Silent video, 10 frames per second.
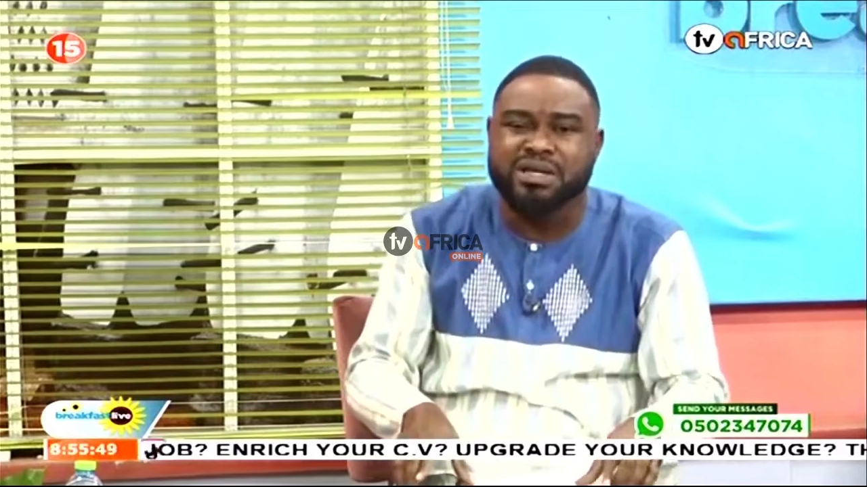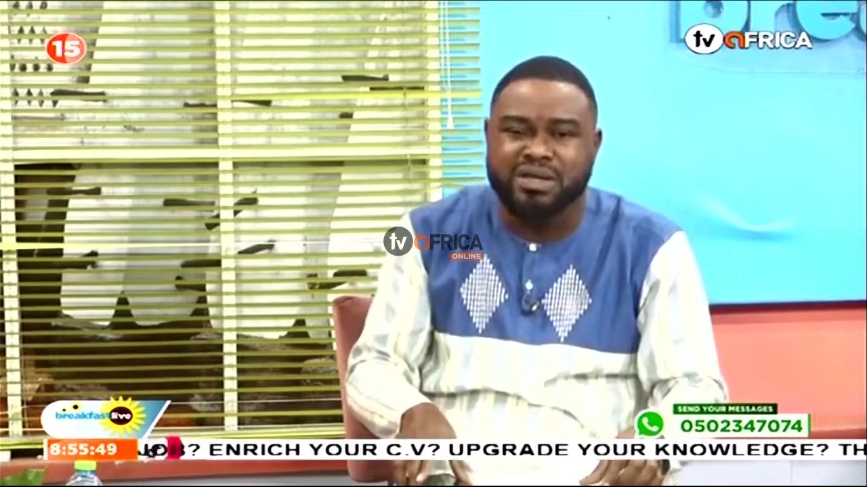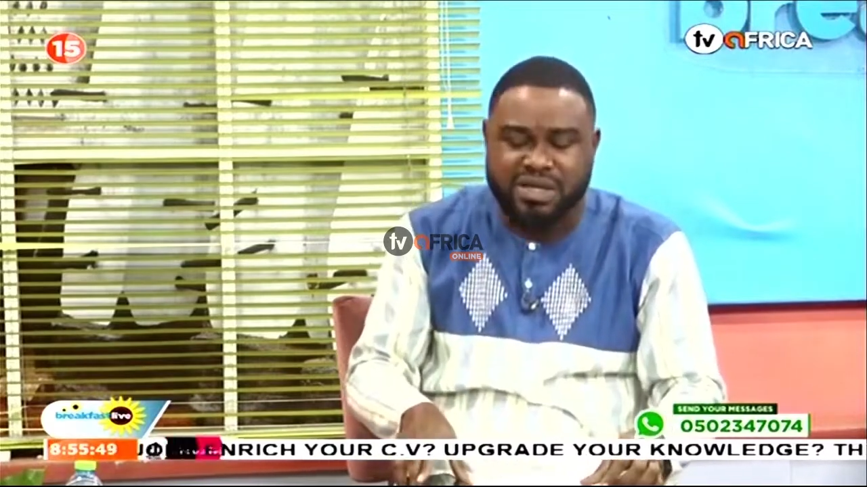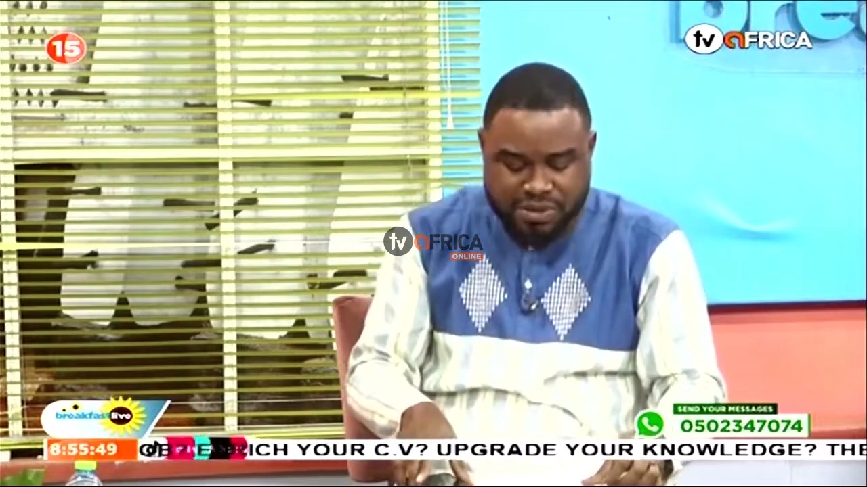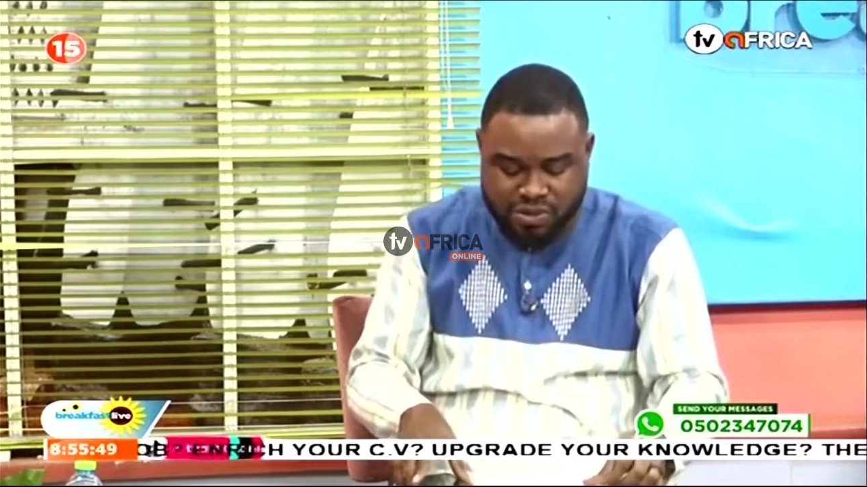
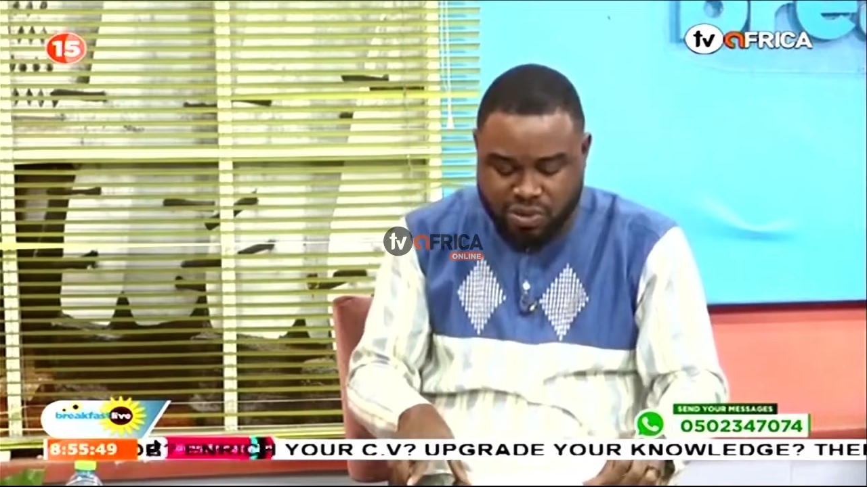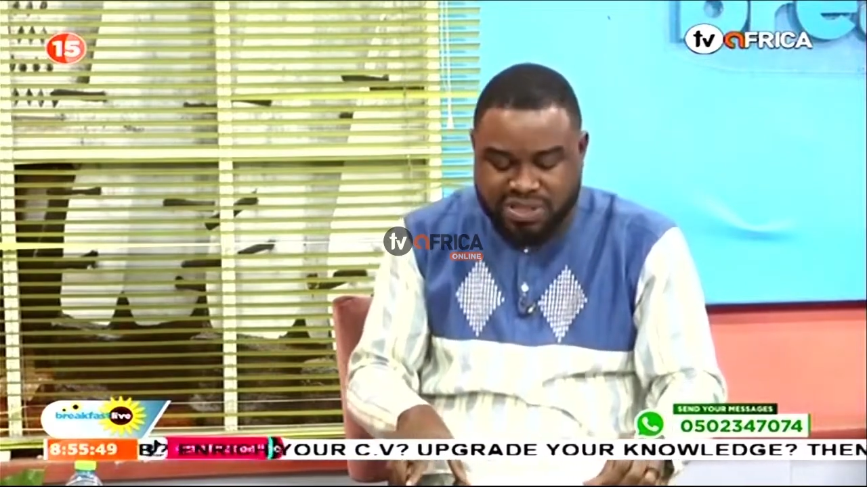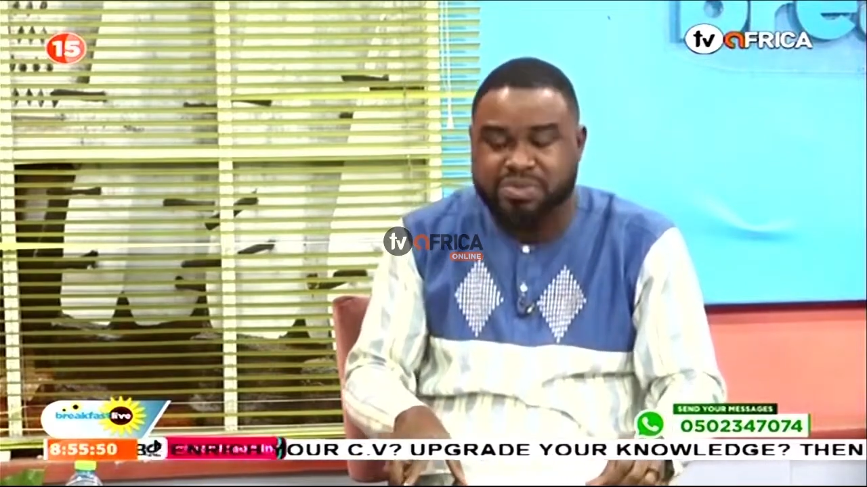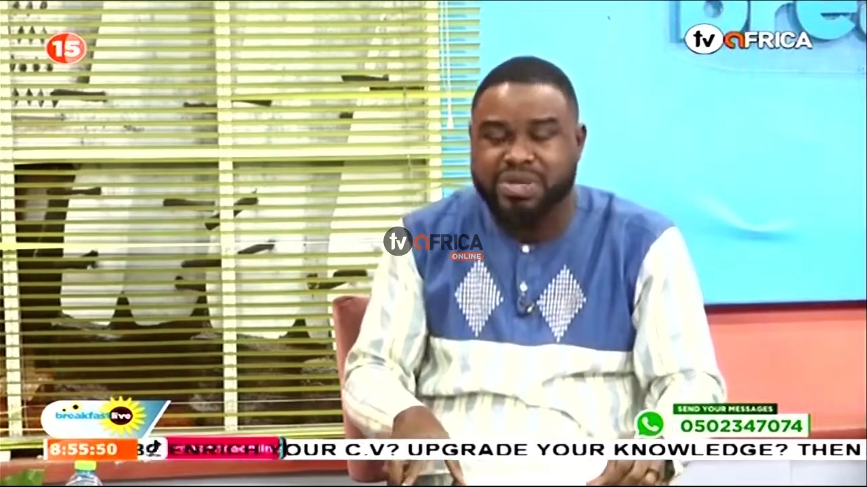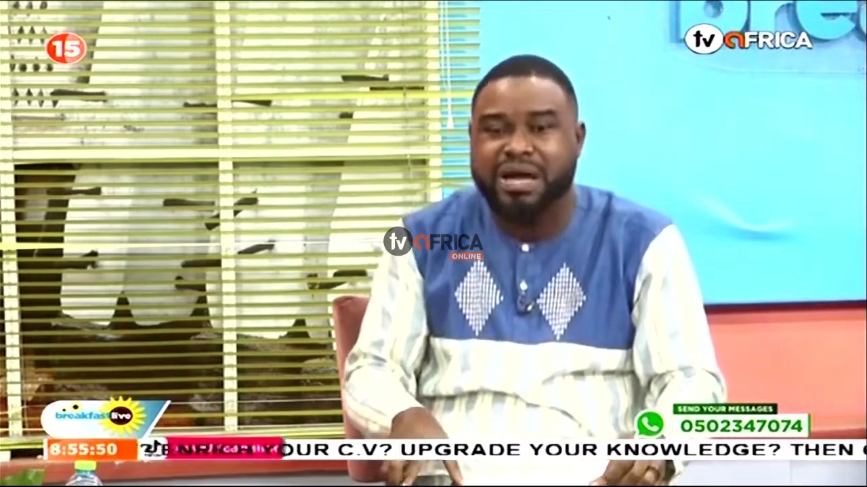insulting
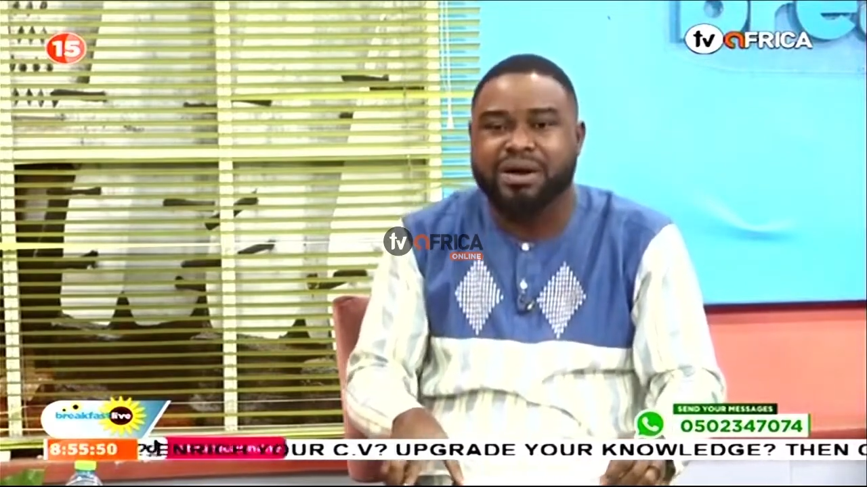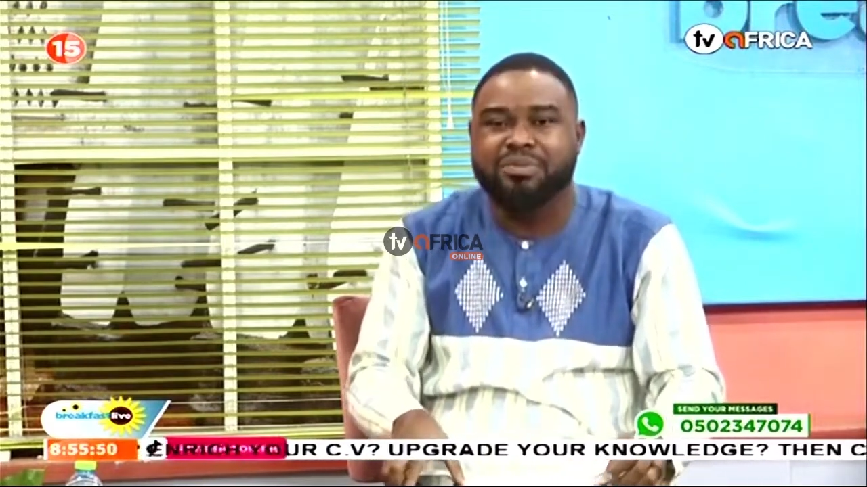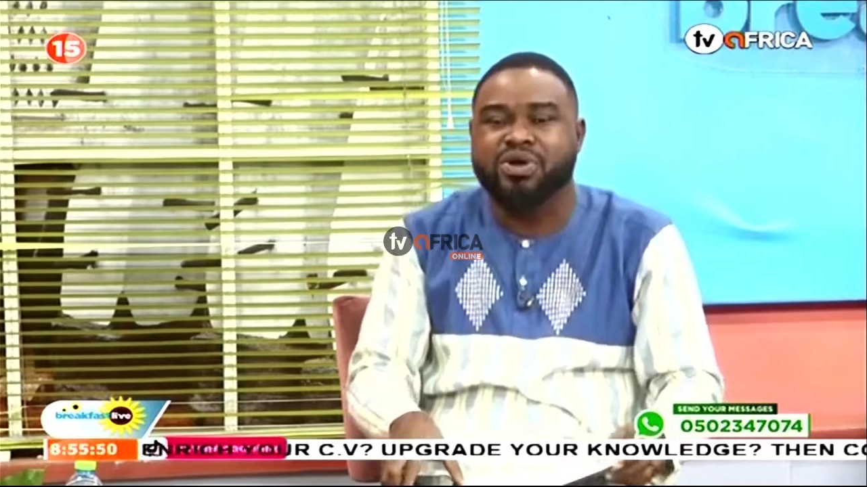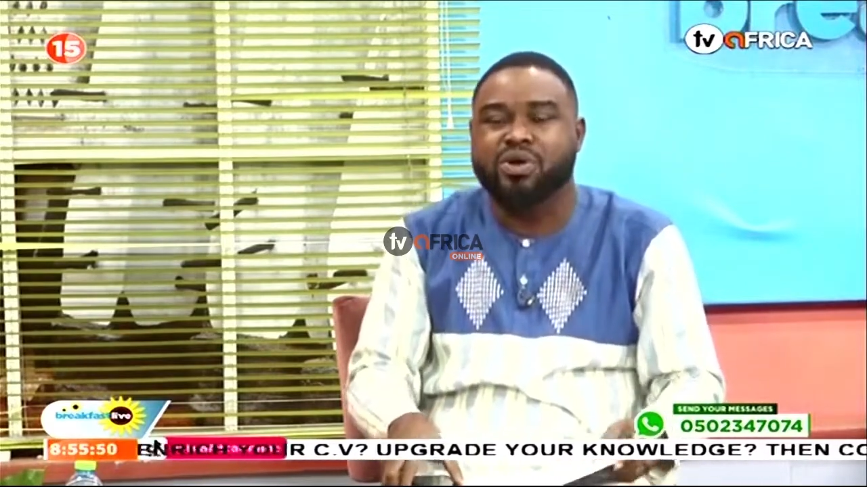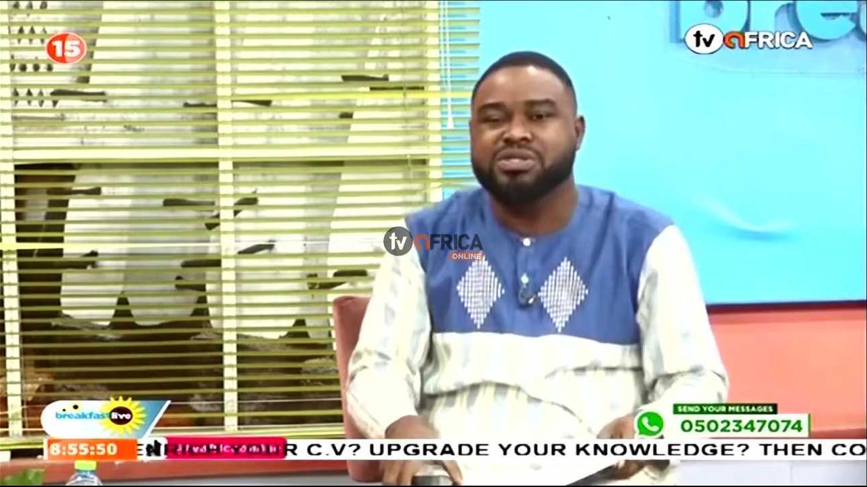me around
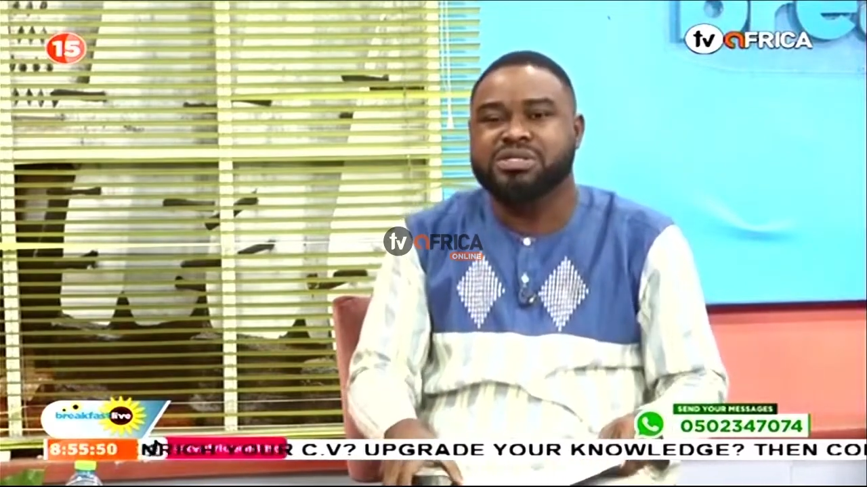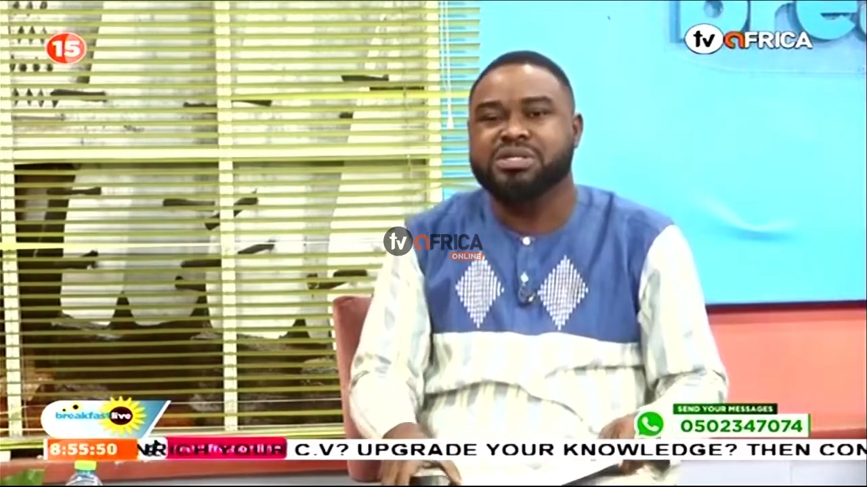because